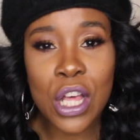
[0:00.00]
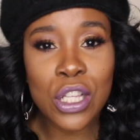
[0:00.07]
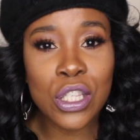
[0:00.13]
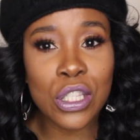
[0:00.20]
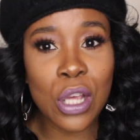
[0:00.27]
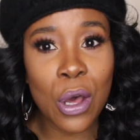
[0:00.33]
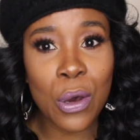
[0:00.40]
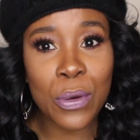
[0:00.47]

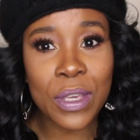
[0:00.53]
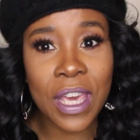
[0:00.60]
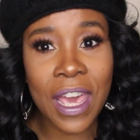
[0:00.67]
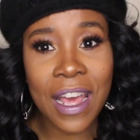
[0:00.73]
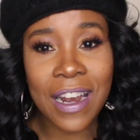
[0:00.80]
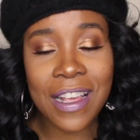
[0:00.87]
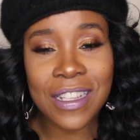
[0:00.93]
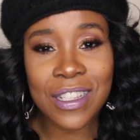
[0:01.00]
So
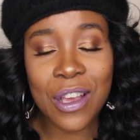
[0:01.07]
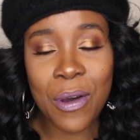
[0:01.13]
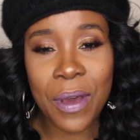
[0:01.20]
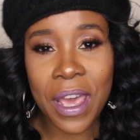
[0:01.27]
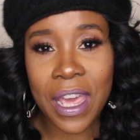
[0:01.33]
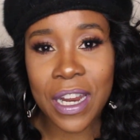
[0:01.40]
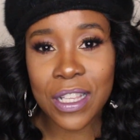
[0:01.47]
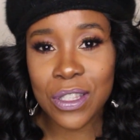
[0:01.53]
yeah, let's go
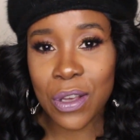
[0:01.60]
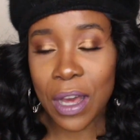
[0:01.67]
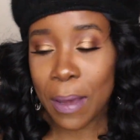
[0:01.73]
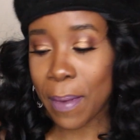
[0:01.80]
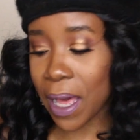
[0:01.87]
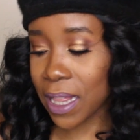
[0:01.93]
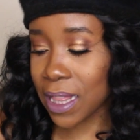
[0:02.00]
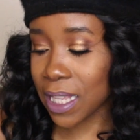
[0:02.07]
ahead and talk
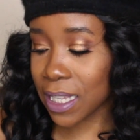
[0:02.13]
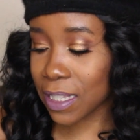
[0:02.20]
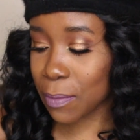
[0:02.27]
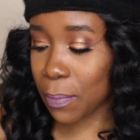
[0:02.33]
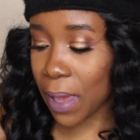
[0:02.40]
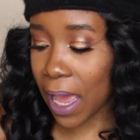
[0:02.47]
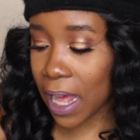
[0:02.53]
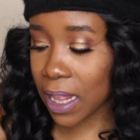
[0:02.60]
about
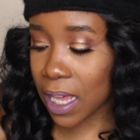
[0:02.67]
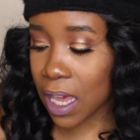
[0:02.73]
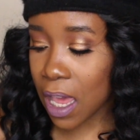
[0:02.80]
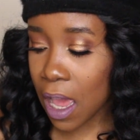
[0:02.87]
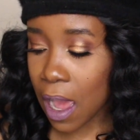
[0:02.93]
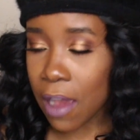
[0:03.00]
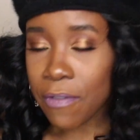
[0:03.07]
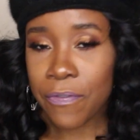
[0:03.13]
this palette.
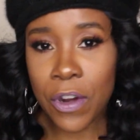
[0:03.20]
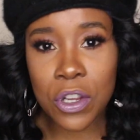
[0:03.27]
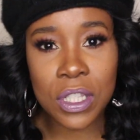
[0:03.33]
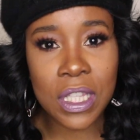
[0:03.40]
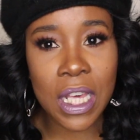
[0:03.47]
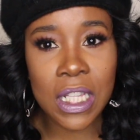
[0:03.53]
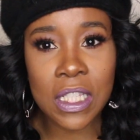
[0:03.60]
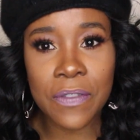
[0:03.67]

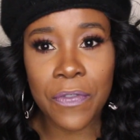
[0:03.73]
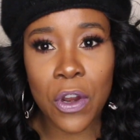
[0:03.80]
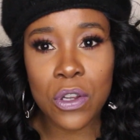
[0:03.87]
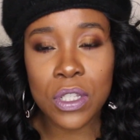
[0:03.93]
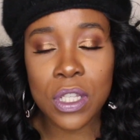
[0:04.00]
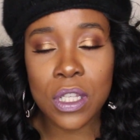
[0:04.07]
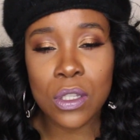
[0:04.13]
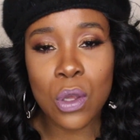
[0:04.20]
First things
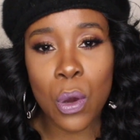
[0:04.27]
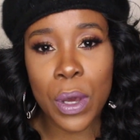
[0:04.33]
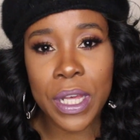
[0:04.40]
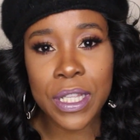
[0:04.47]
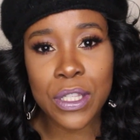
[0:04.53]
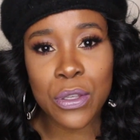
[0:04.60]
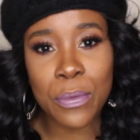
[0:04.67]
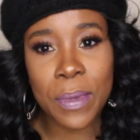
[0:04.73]
first is
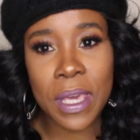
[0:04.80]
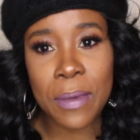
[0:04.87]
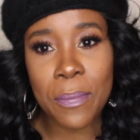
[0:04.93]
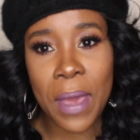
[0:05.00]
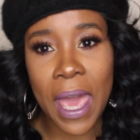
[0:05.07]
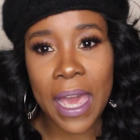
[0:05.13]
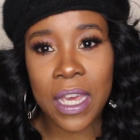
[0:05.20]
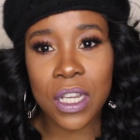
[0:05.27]
going to be
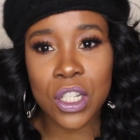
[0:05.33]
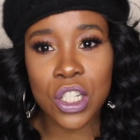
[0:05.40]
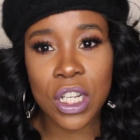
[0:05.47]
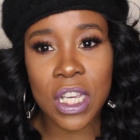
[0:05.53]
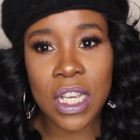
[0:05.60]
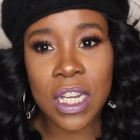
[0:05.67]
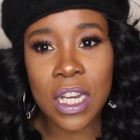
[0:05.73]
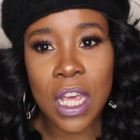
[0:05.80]

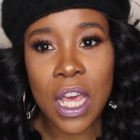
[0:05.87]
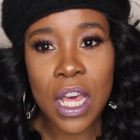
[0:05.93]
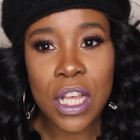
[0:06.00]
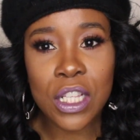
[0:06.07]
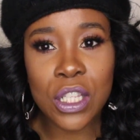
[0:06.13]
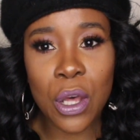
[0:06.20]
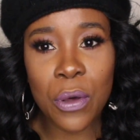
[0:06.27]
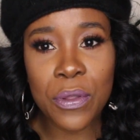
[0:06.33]
packaging.
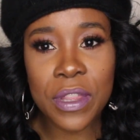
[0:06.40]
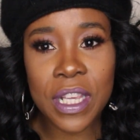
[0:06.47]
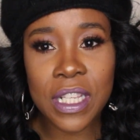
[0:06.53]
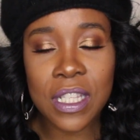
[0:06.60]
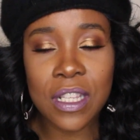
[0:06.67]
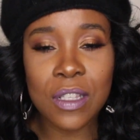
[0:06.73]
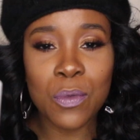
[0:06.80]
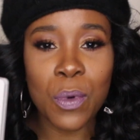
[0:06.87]
So
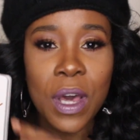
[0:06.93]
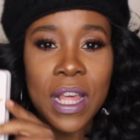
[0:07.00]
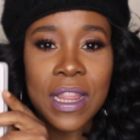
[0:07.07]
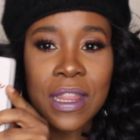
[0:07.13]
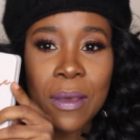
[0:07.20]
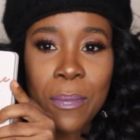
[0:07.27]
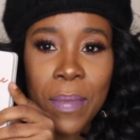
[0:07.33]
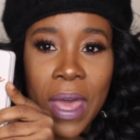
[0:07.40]
this is
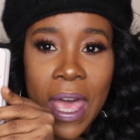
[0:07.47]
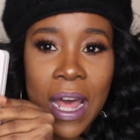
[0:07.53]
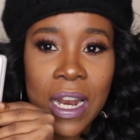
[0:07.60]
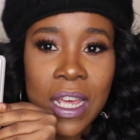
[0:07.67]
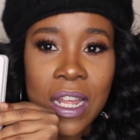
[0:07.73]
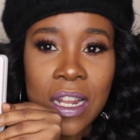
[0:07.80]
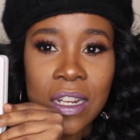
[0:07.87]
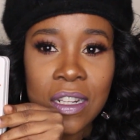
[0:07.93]
what the
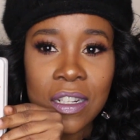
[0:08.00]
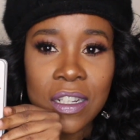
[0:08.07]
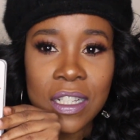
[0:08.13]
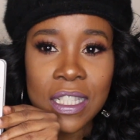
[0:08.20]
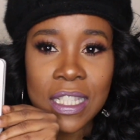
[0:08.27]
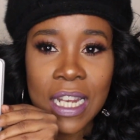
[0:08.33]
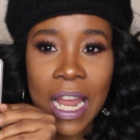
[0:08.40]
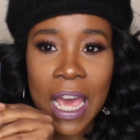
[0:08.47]
palette
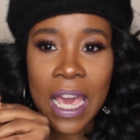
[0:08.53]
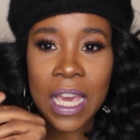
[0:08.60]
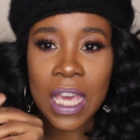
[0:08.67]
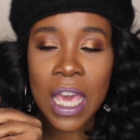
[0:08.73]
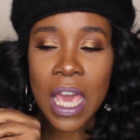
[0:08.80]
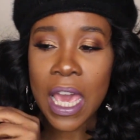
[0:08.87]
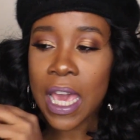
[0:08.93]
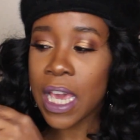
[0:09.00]
looks like.
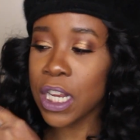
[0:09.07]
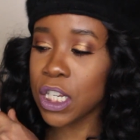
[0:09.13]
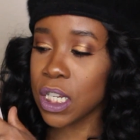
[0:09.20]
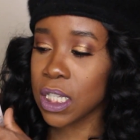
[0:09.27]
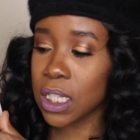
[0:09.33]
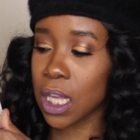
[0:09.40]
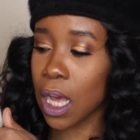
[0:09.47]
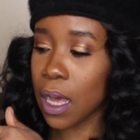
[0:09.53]
It
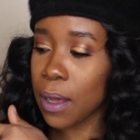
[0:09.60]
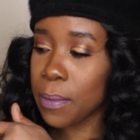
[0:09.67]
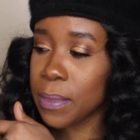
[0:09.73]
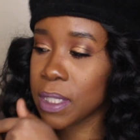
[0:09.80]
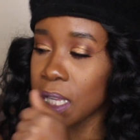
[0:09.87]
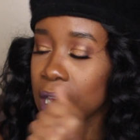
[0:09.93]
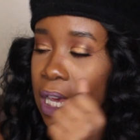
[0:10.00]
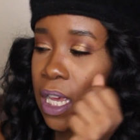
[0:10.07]
just
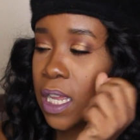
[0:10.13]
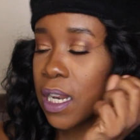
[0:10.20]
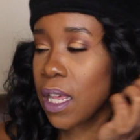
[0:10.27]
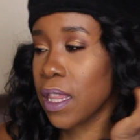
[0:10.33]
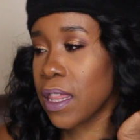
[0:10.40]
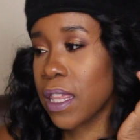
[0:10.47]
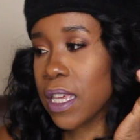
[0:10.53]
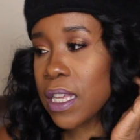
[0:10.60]
comes
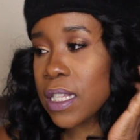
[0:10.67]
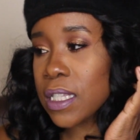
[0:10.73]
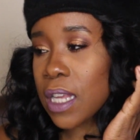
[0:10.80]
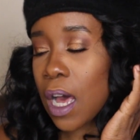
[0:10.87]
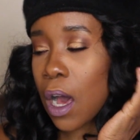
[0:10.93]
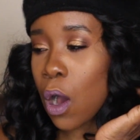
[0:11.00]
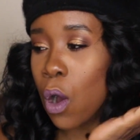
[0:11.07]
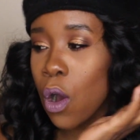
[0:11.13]
in this
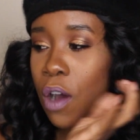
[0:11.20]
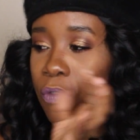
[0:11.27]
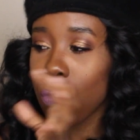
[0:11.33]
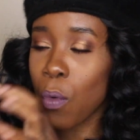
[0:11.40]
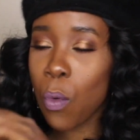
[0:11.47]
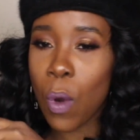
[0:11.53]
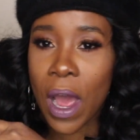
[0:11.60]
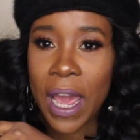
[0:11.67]

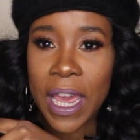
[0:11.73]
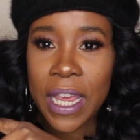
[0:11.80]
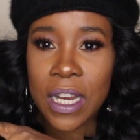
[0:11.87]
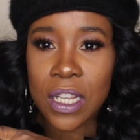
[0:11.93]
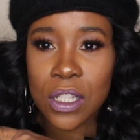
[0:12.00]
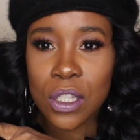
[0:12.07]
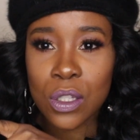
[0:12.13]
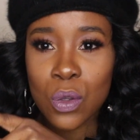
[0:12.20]

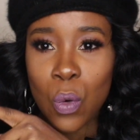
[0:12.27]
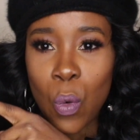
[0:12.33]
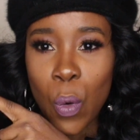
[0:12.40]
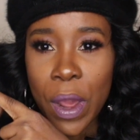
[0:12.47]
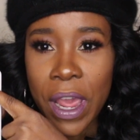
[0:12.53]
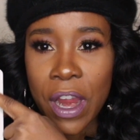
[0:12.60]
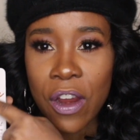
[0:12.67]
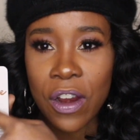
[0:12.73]
off-white
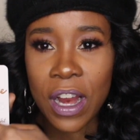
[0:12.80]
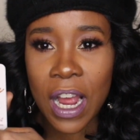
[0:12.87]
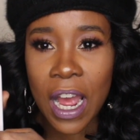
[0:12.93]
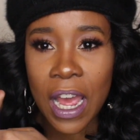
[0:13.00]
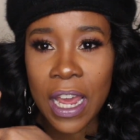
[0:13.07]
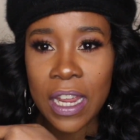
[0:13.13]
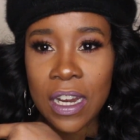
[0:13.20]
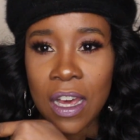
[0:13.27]
square
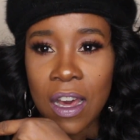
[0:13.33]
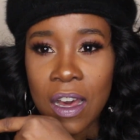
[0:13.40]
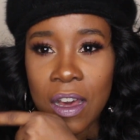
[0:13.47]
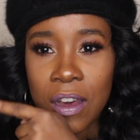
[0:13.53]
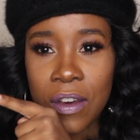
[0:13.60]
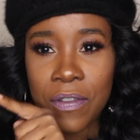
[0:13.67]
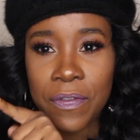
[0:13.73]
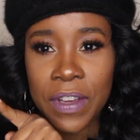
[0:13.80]
kind
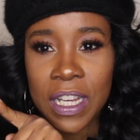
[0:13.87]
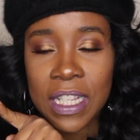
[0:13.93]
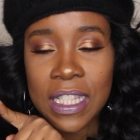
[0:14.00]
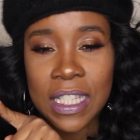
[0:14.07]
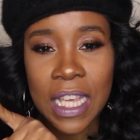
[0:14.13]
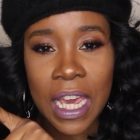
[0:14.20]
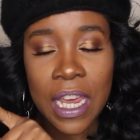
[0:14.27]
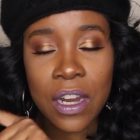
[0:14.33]
of
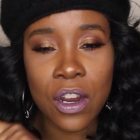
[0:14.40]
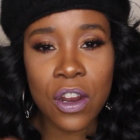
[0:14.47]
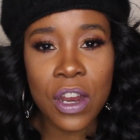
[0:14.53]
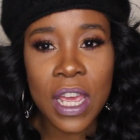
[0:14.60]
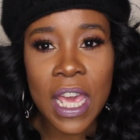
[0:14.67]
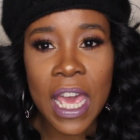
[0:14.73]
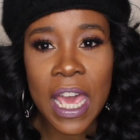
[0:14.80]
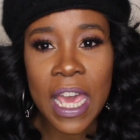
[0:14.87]

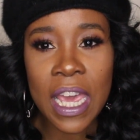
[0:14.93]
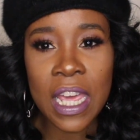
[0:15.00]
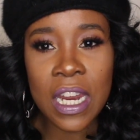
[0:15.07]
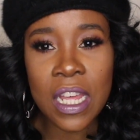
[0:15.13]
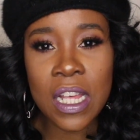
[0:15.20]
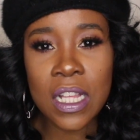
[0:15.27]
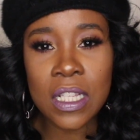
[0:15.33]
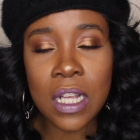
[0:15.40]
container. It
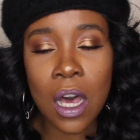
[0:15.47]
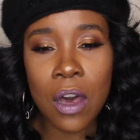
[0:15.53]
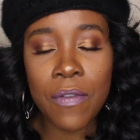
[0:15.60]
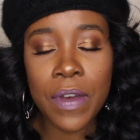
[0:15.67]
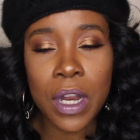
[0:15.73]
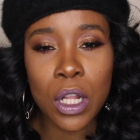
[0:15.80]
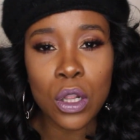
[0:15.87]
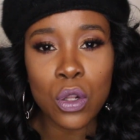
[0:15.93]
is of
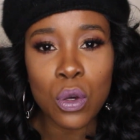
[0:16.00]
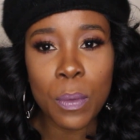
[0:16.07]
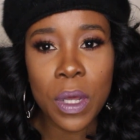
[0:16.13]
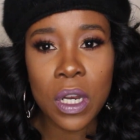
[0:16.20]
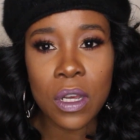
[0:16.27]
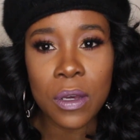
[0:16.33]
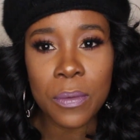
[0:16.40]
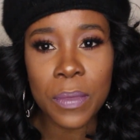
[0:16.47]
an
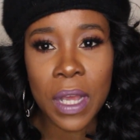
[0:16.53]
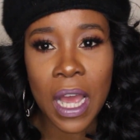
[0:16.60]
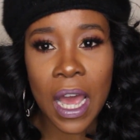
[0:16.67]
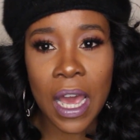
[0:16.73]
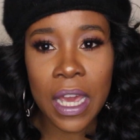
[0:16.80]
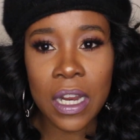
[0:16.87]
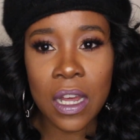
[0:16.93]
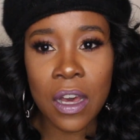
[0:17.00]
aluminum
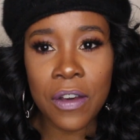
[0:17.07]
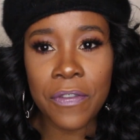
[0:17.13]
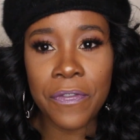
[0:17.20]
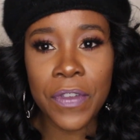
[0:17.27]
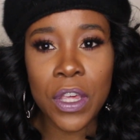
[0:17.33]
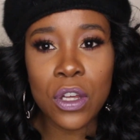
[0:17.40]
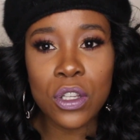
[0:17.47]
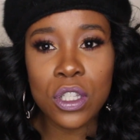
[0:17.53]
kind of
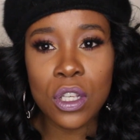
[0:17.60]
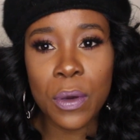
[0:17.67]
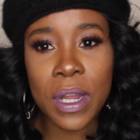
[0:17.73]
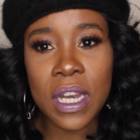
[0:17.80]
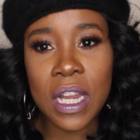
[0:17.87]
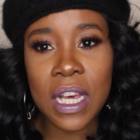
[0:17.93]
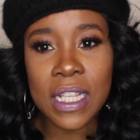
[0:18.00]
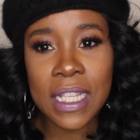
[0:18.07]
feel, so
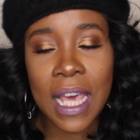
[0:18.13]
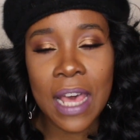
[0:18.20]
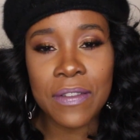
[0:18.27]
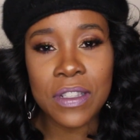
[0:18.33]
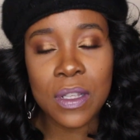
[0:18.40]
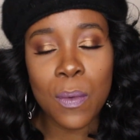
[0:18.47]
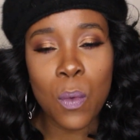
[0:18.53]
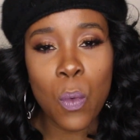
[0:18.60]
it does
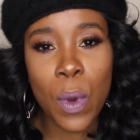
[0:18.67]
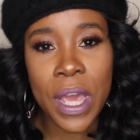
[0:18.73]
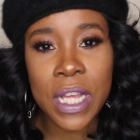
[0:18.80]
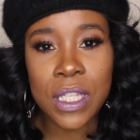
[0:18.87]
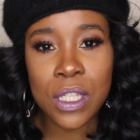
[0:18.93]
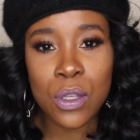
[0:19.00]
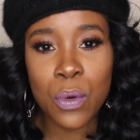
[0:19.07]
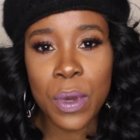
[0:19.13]
have some
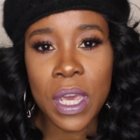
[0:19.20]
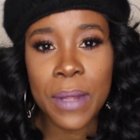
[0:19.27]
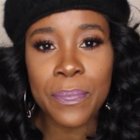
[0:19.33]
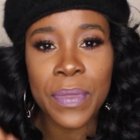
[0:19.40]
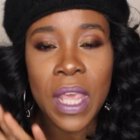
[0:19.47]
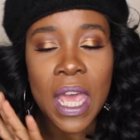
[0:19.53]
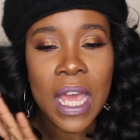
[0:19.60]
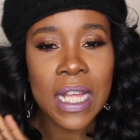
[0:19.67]
weight to it.